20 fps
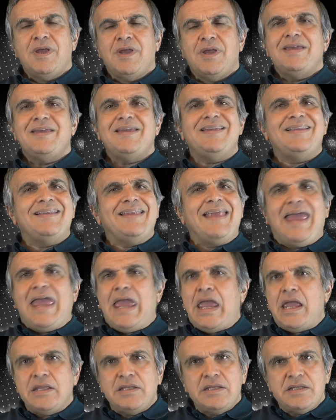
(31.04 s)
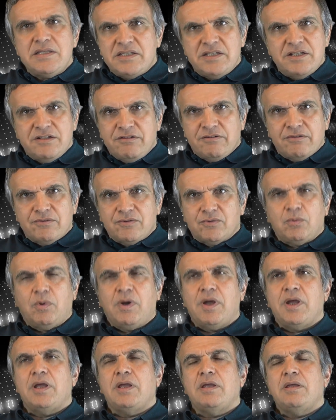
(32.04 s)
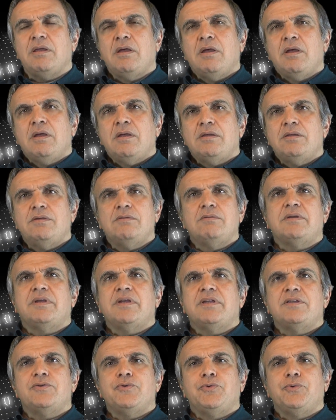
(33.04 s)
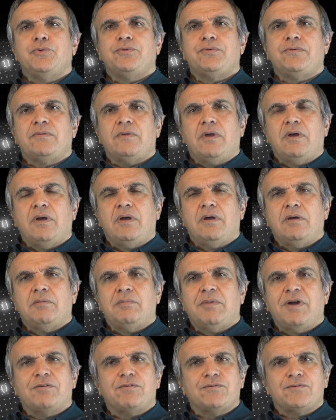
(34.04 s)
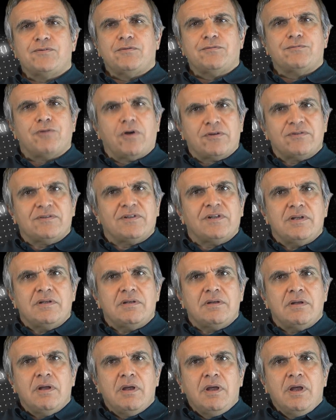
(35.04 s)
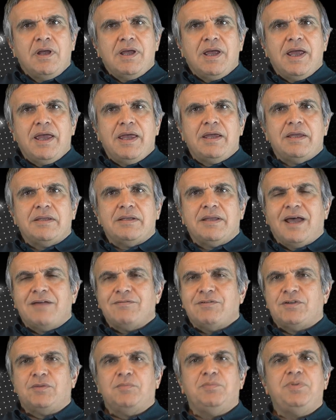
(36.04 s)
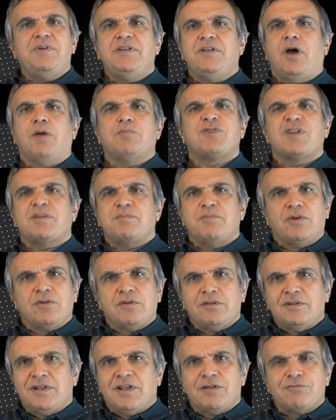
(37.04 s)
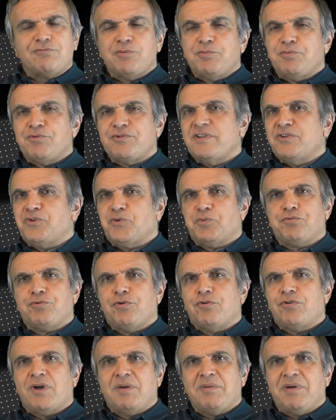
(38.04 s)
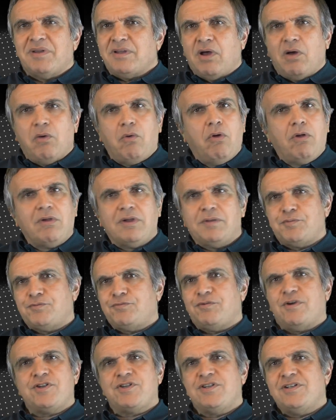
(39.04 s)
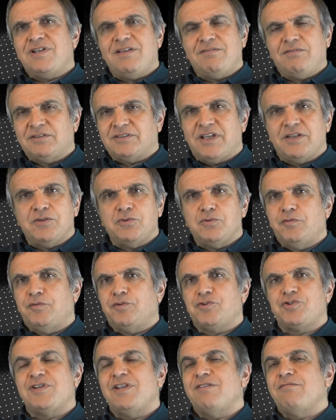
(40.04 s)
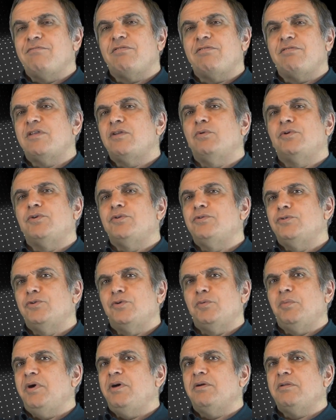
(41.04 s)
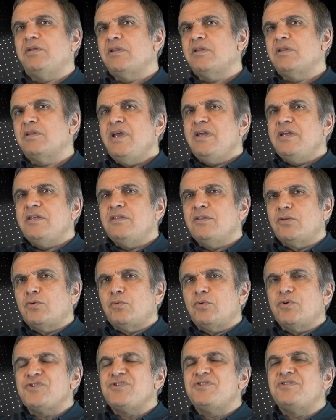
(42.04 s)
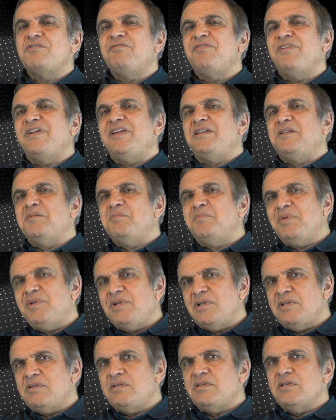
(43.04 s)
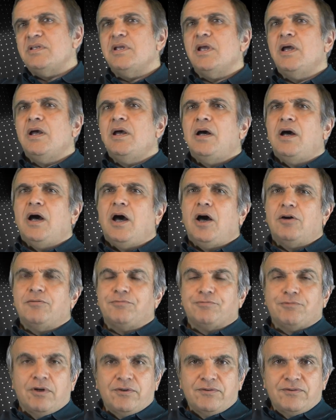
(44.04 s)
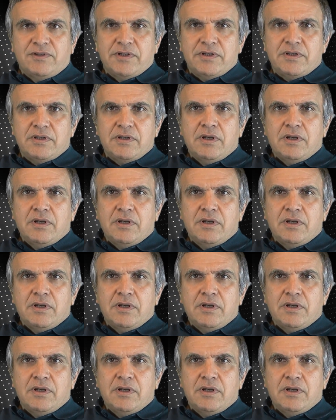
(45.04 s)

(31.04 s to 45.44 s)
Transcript: in any serious way, you can use Microsoft Roslyn and have a complete object model that represents your program at all abstraction levels and do virtually everything you want to do about it. In other words, the availability of Roslyn